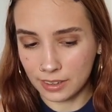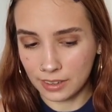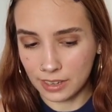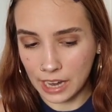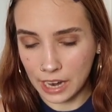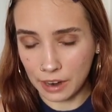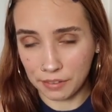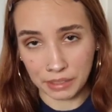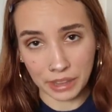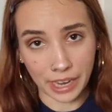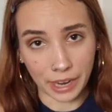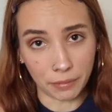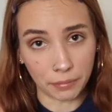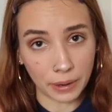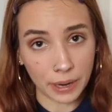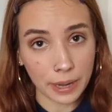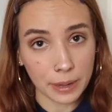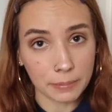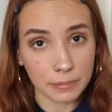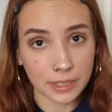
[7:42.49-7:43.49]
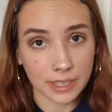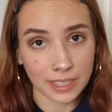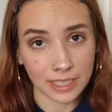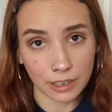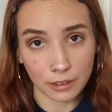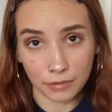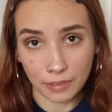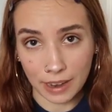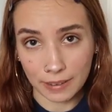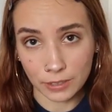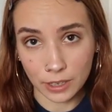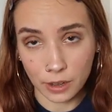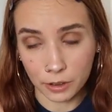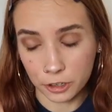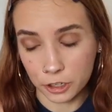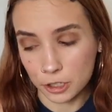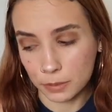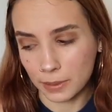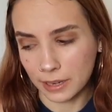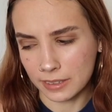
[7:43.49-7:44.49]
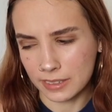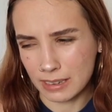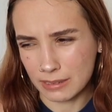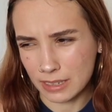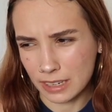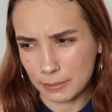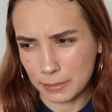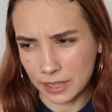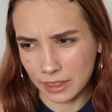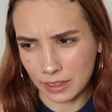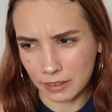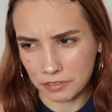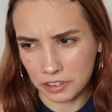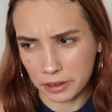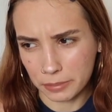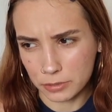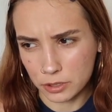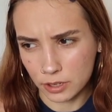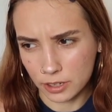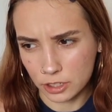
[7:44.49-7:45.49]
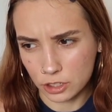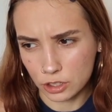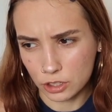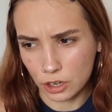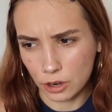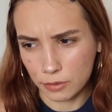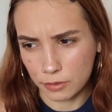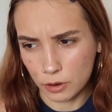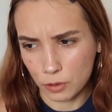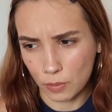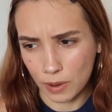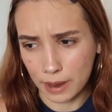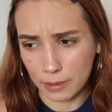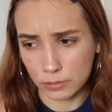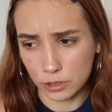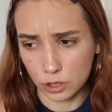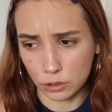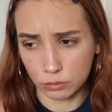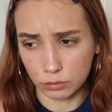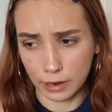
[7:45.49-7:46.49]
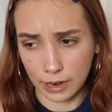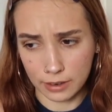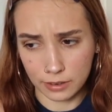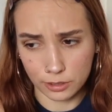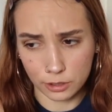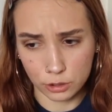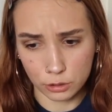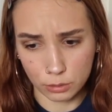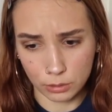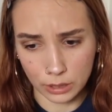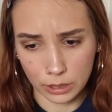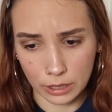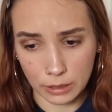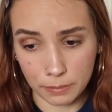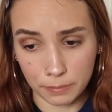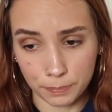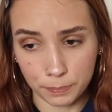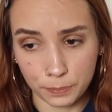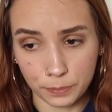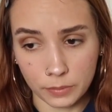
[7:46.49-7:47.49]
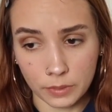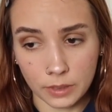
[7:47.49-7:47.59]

care if they get ripped because they are $5, but at the same time I love them, so I don't know why I'm so reckless with them.